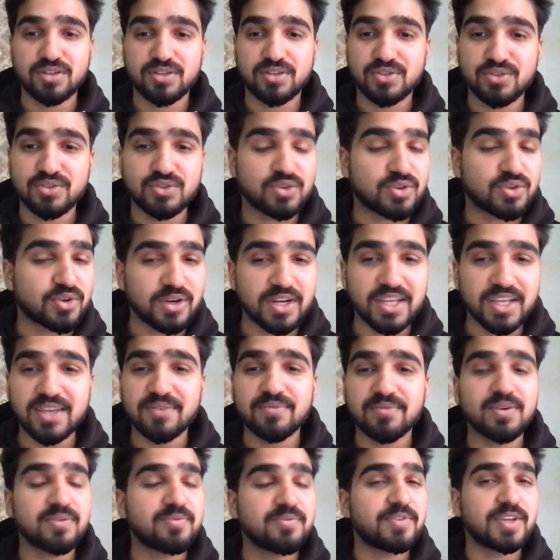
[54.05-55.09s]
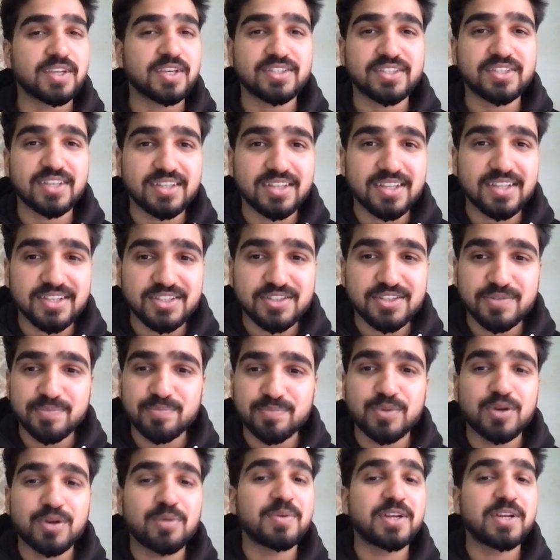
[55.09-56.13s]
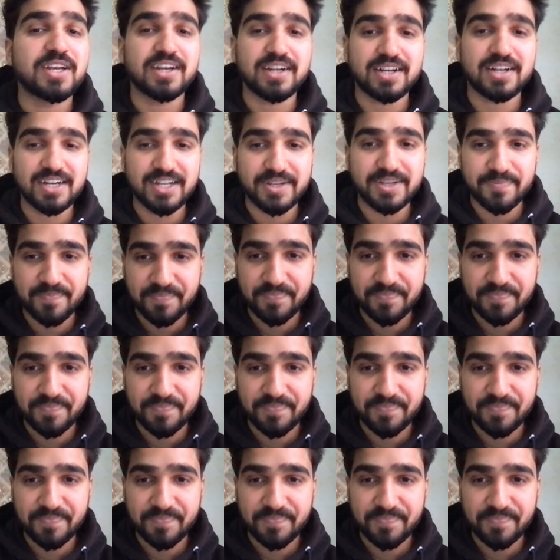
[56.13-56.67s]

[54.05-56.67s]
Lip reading: So today we're fixing this permanently.